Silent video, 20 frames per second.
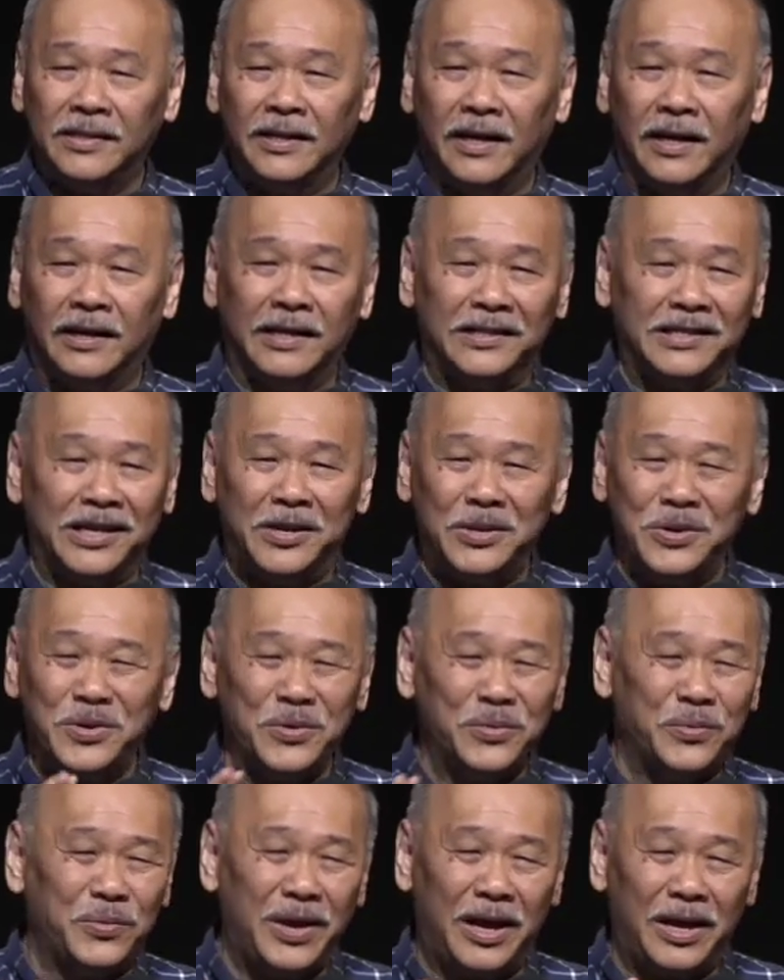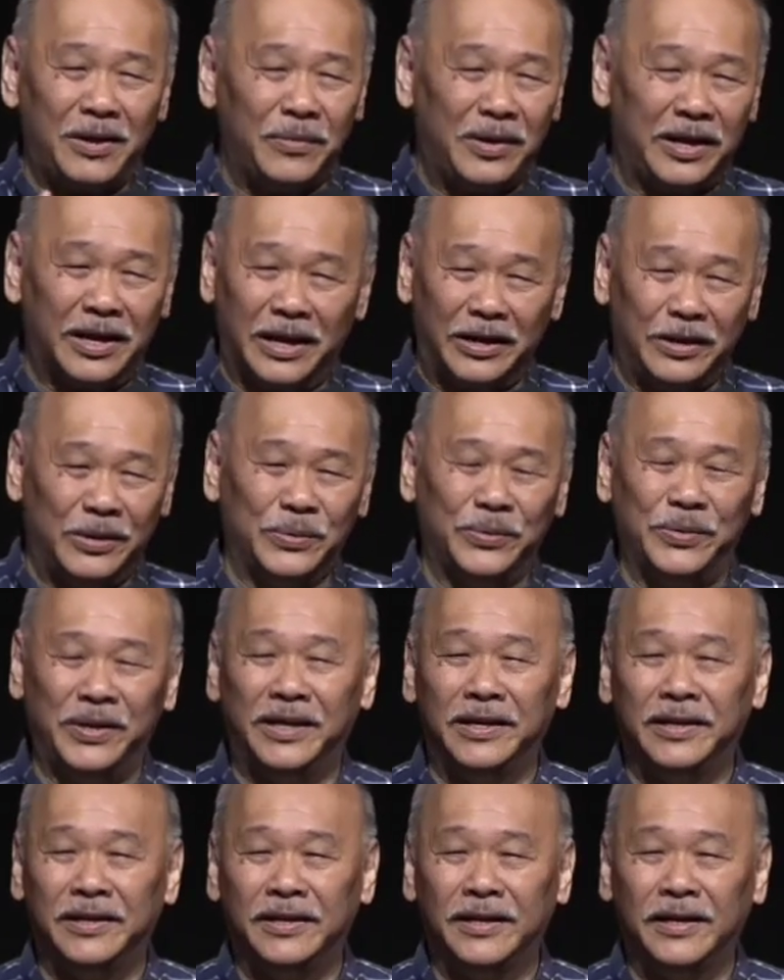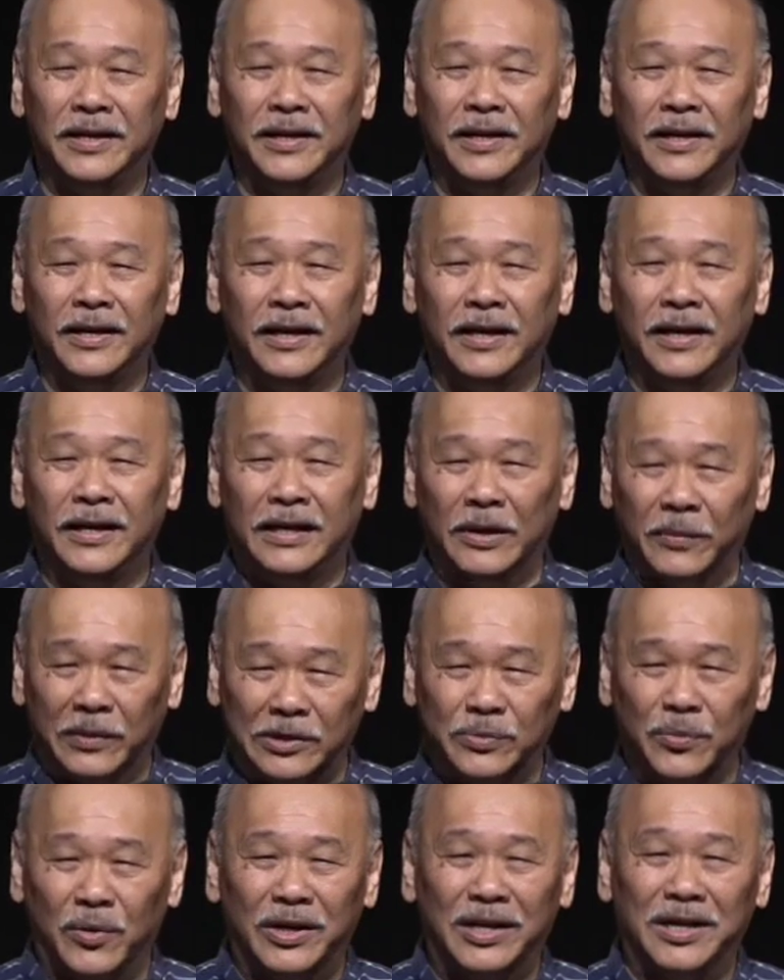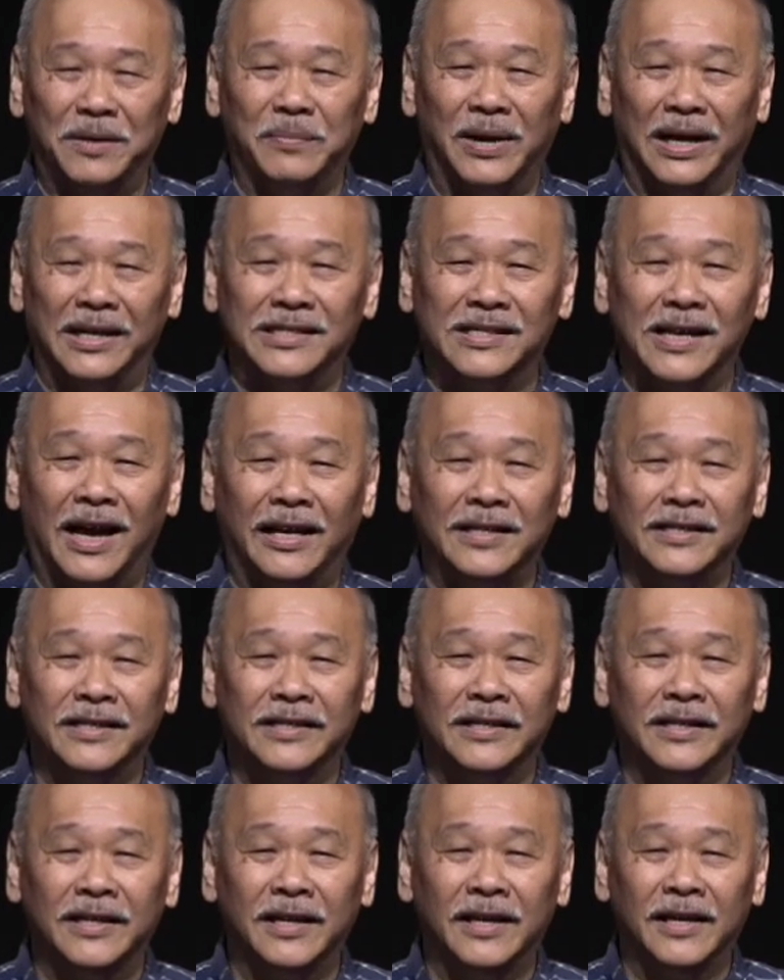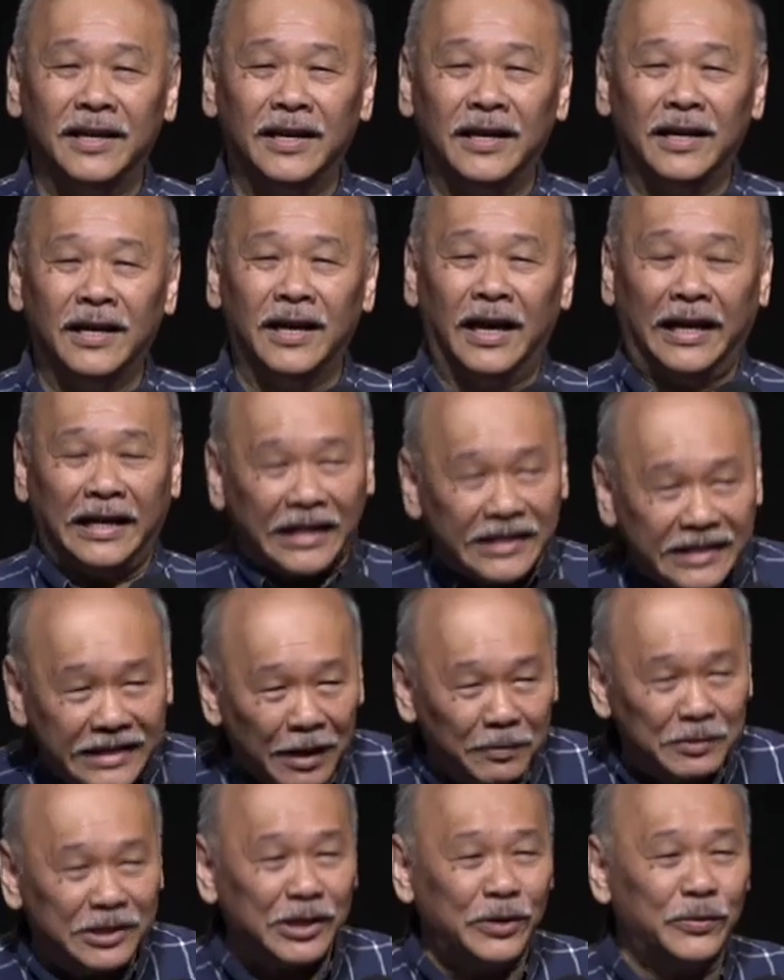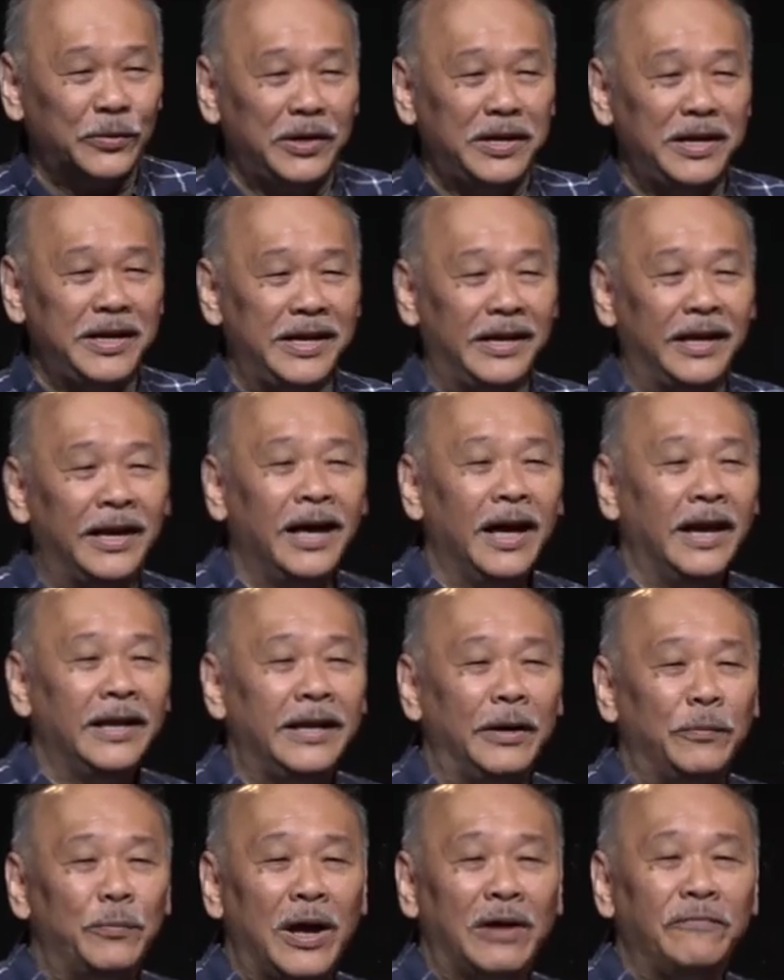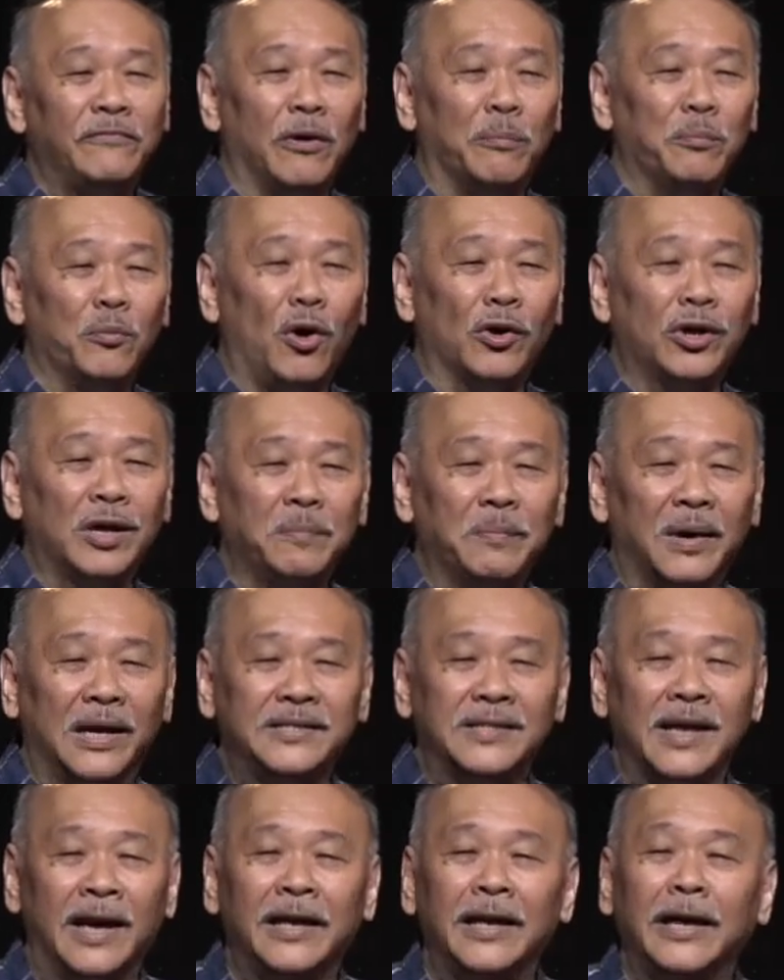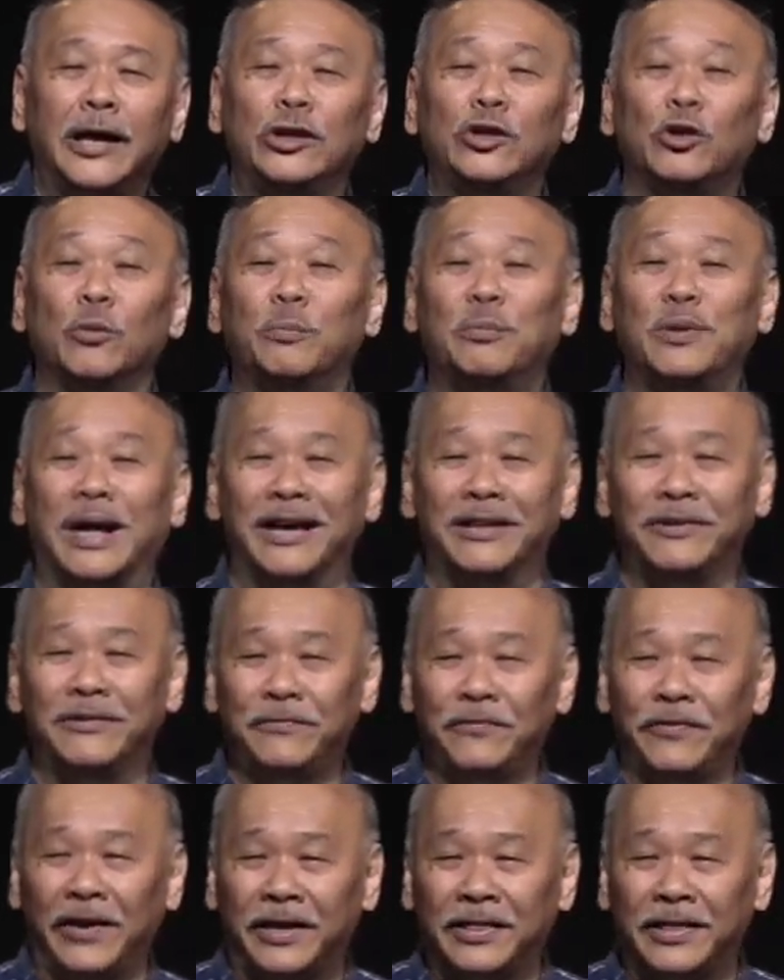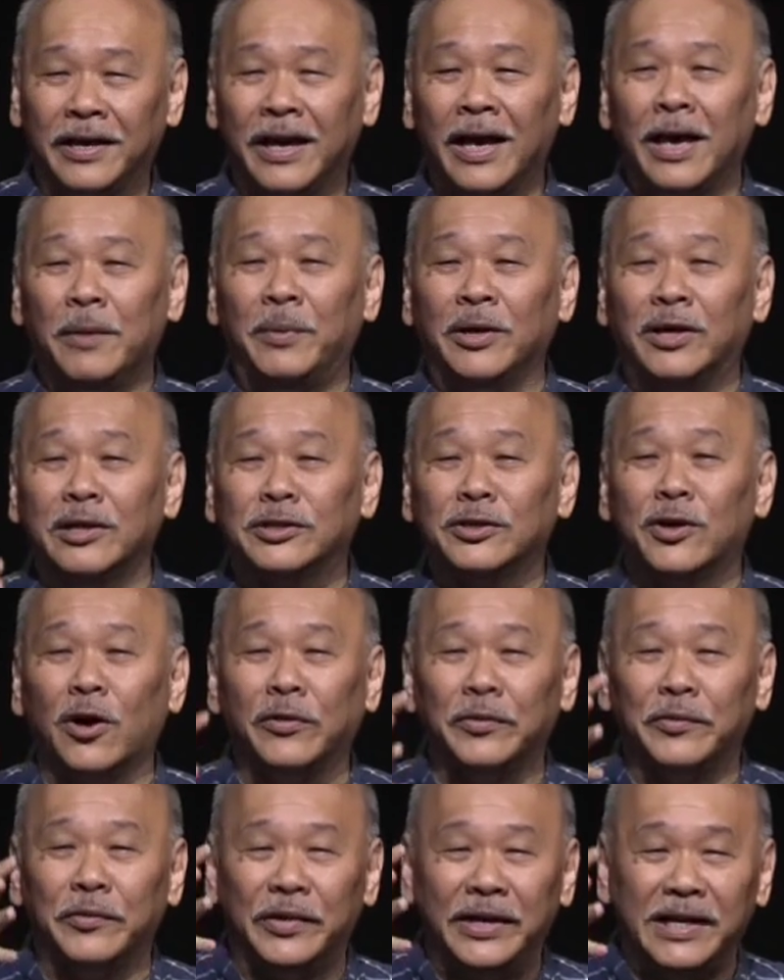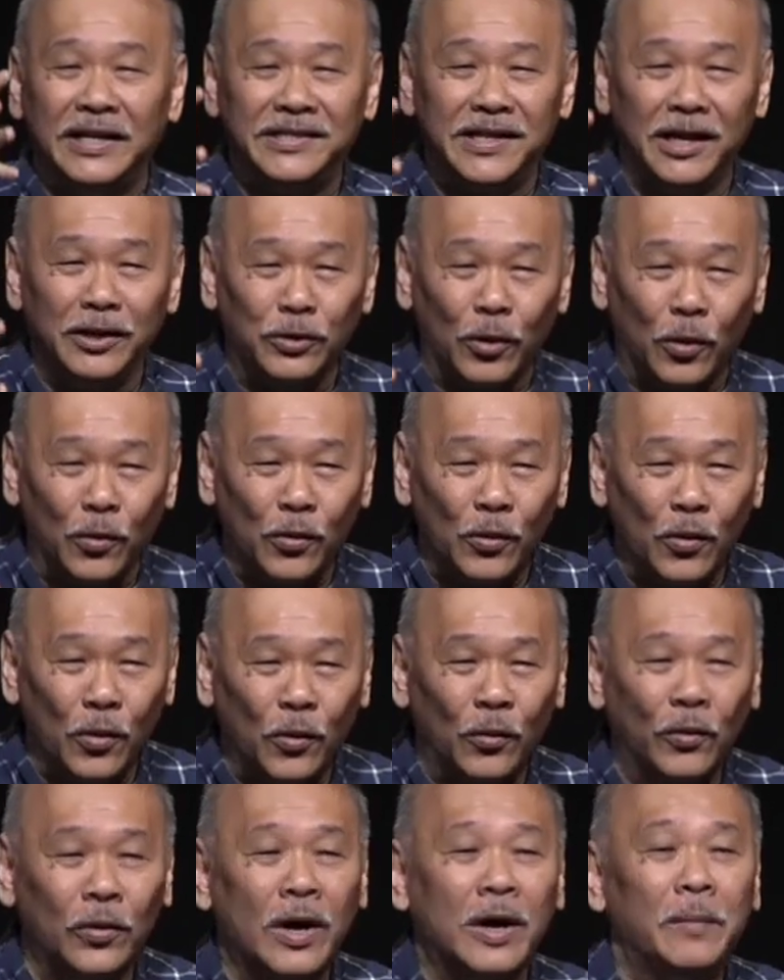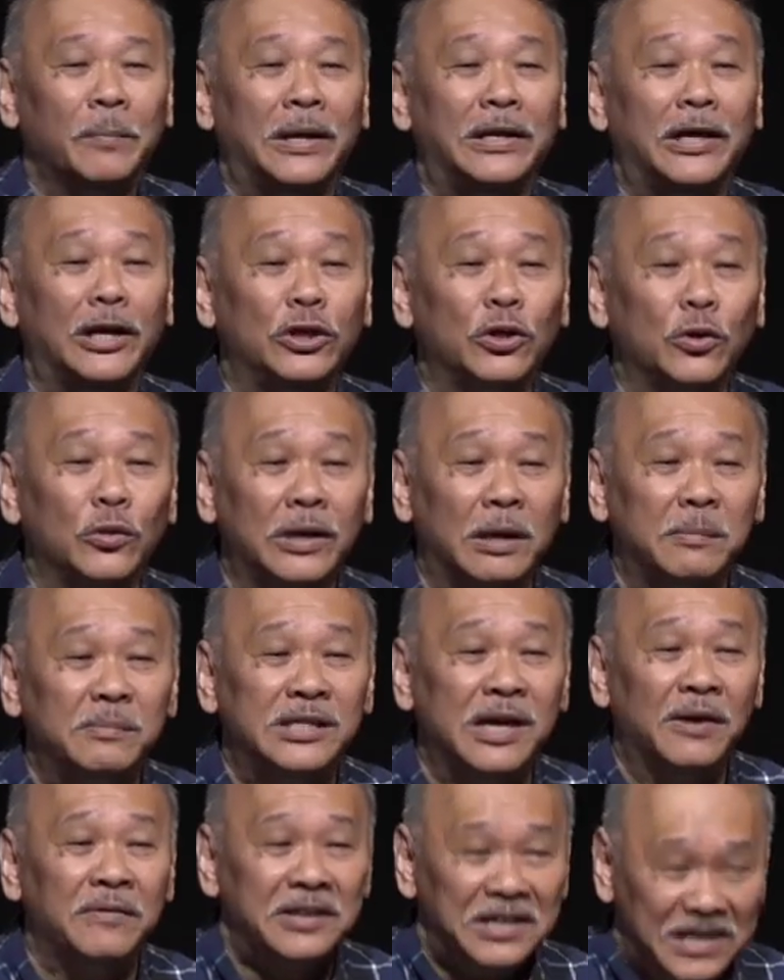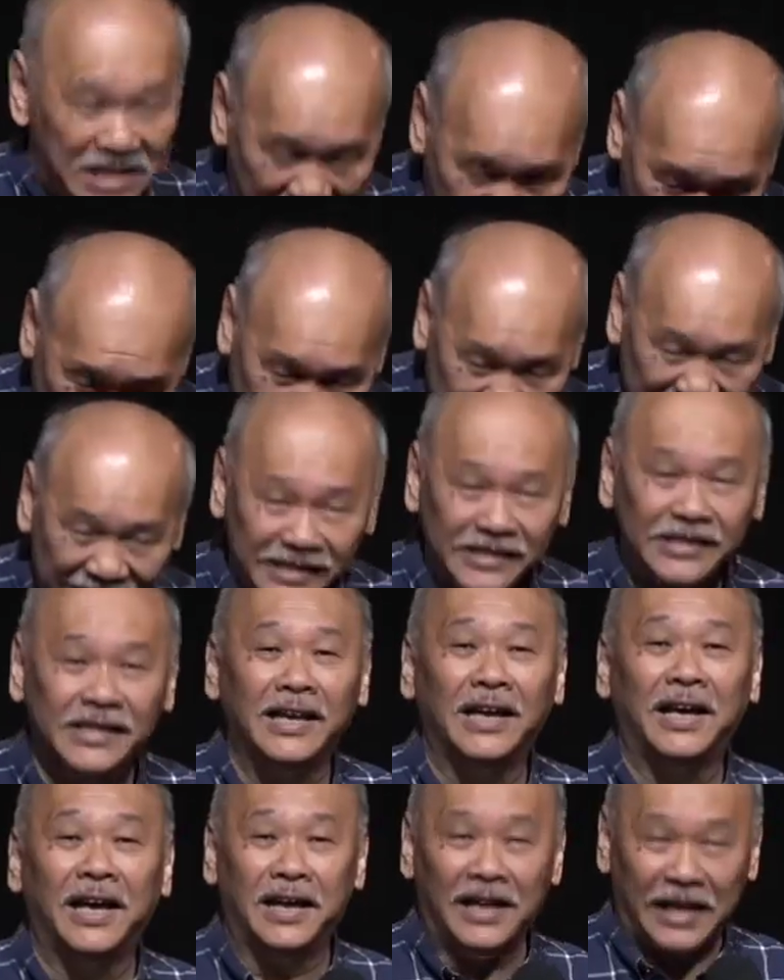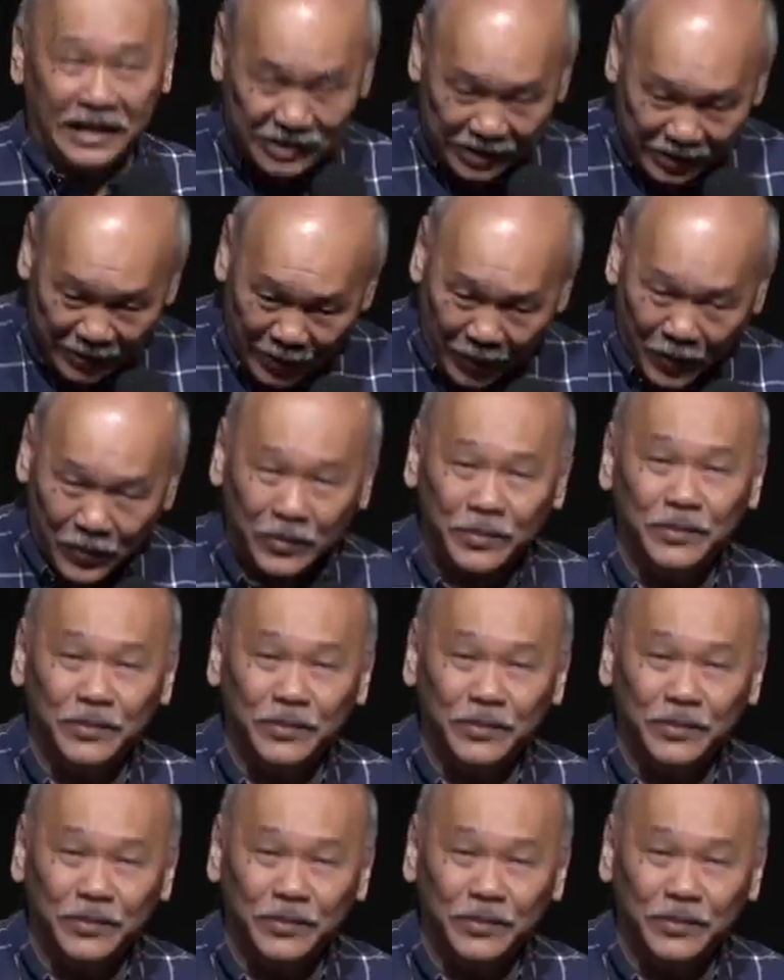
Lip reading: And they said, no way, we can do it. That was walking by sight. And then subsequently, they went from walking by sight into blind faith because God already said, don't go. But they told themselves, yes, let's go.